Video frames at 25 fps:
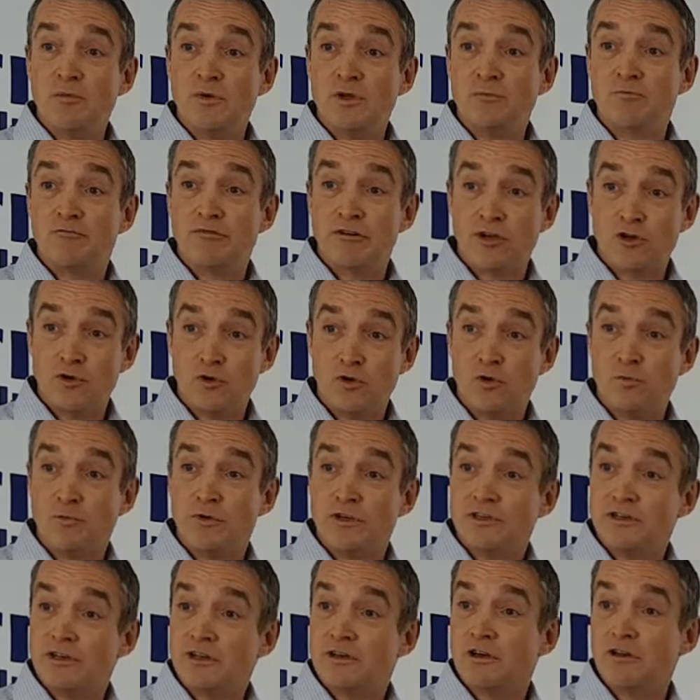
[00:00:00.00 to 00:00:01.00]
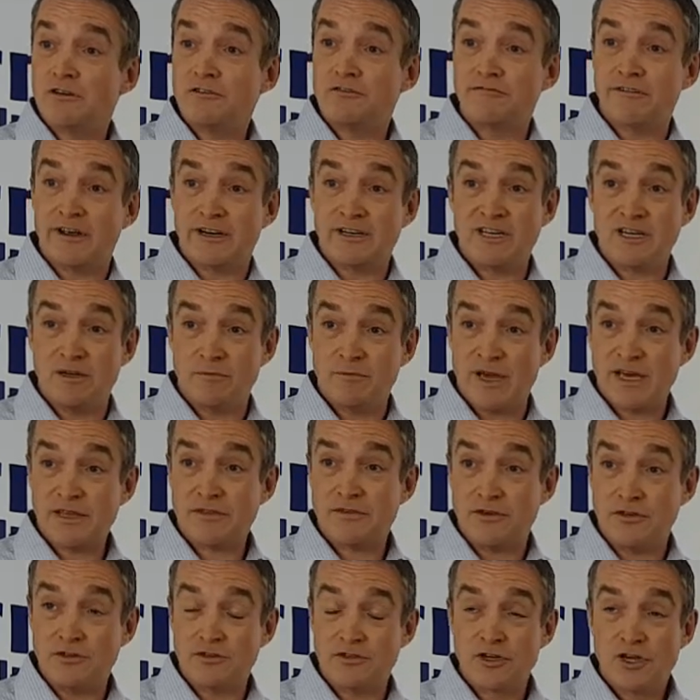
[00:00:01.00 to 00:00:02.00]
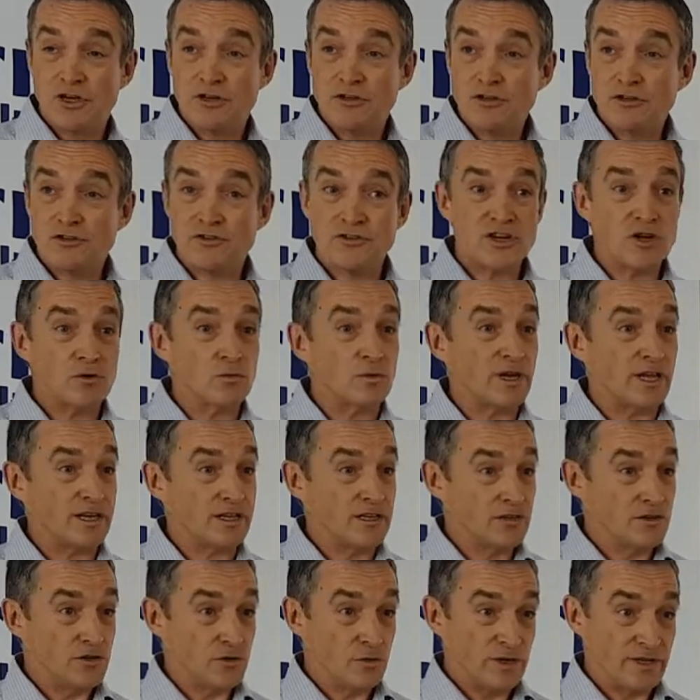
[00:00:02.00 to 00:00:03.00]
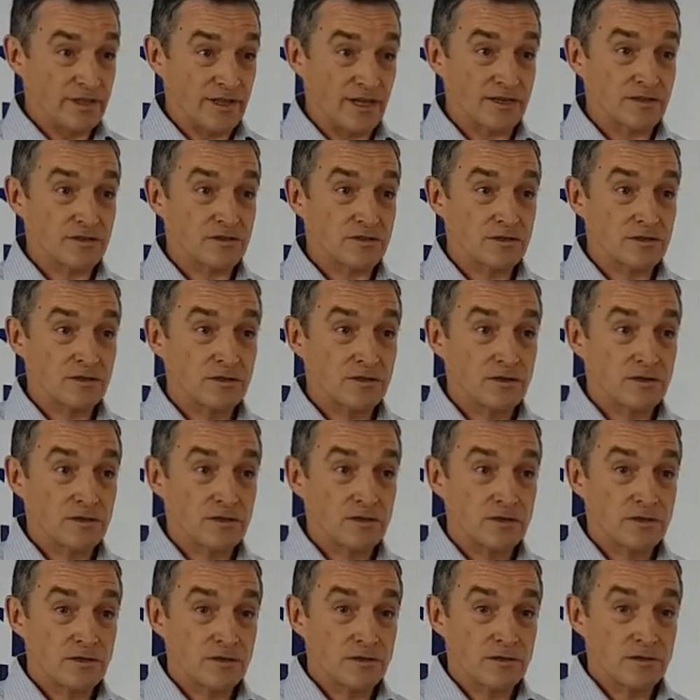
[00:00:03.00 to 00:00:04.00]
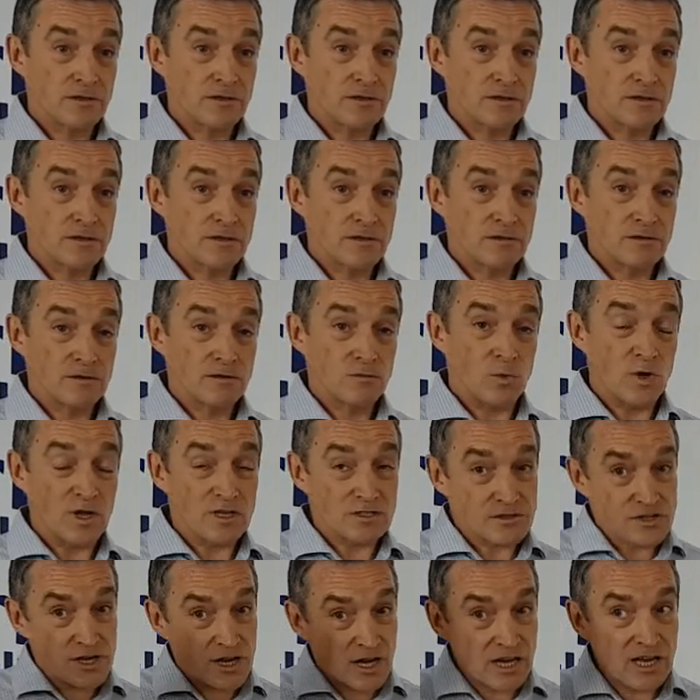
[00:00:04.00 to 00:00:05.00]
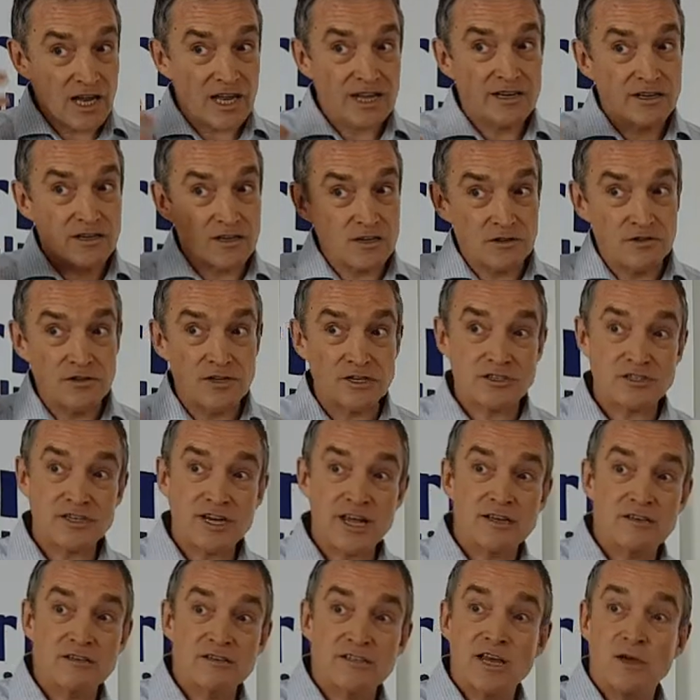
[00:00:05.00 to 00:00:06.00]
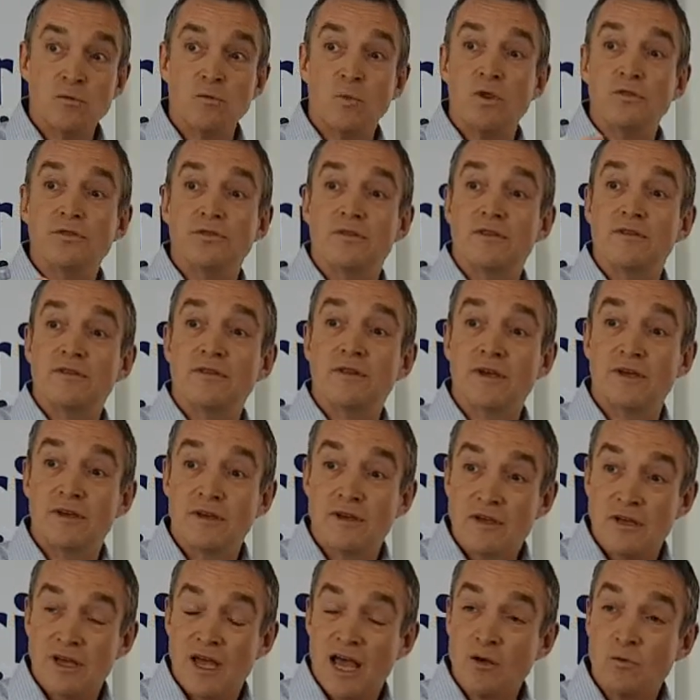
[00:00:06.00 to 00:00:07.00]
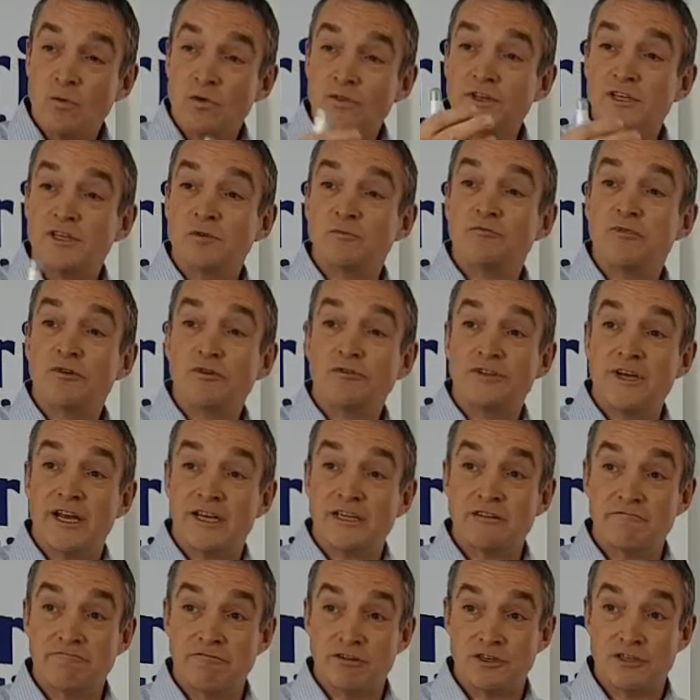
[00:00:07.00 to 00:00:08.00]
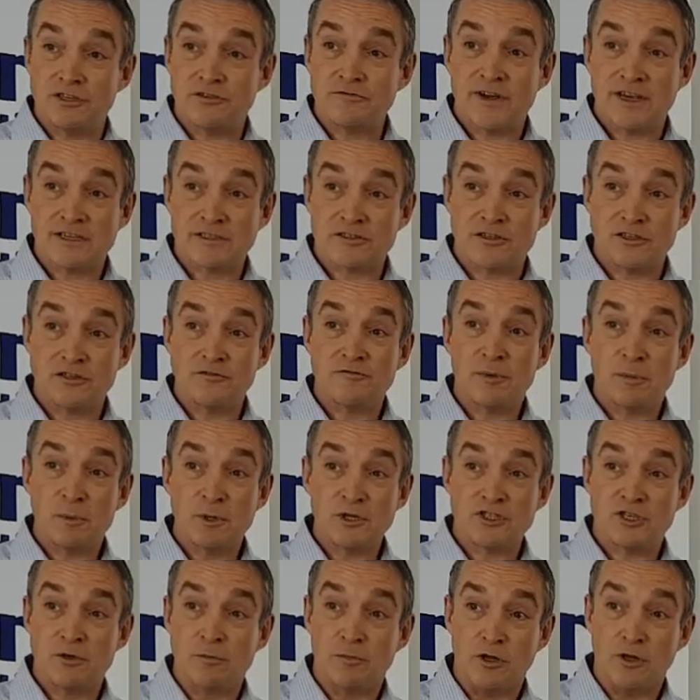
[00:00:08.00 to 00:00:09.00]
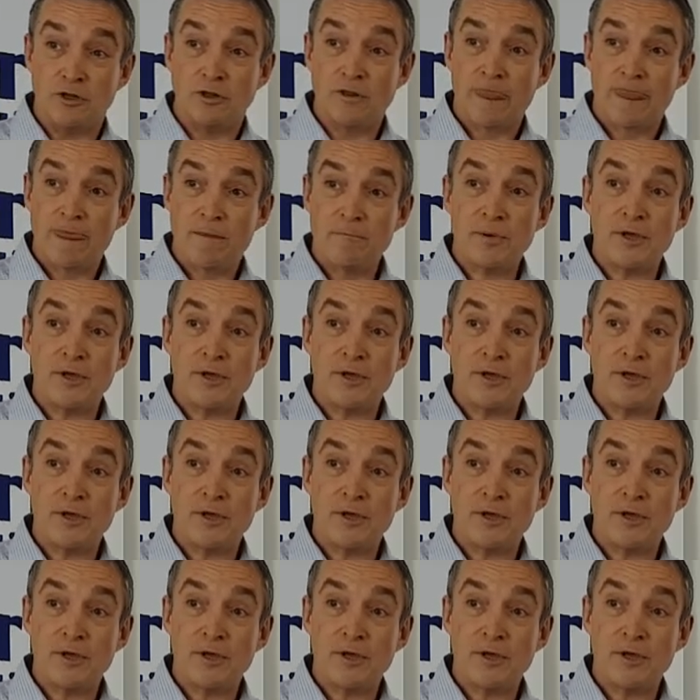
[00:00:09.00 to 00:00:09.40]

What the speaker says: common procurement and contracting methods just don't let you doing that. Whilst the client understands I want this project to run as fast as possible,